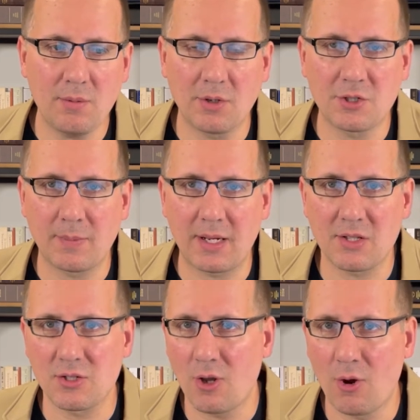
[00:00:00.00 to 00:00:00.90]
which
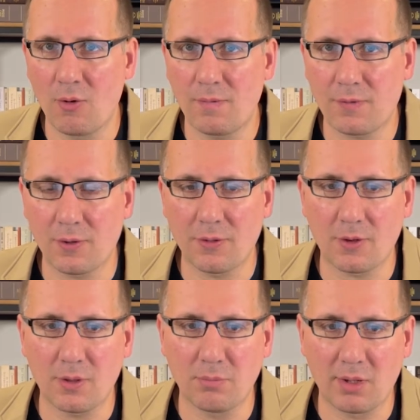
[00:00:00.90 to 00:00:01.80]
means no
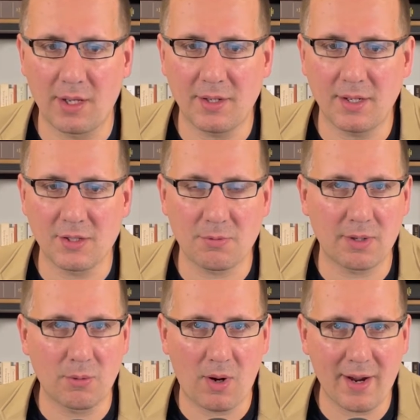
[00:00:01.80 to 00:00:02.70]
further blood is
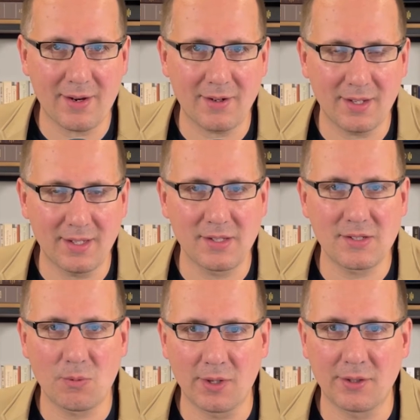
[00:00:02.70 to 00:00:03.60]
required.
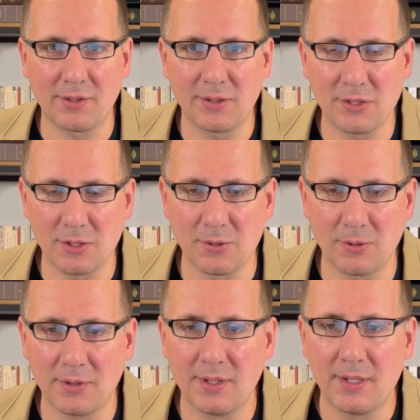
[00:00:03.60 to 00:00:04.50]
His will do.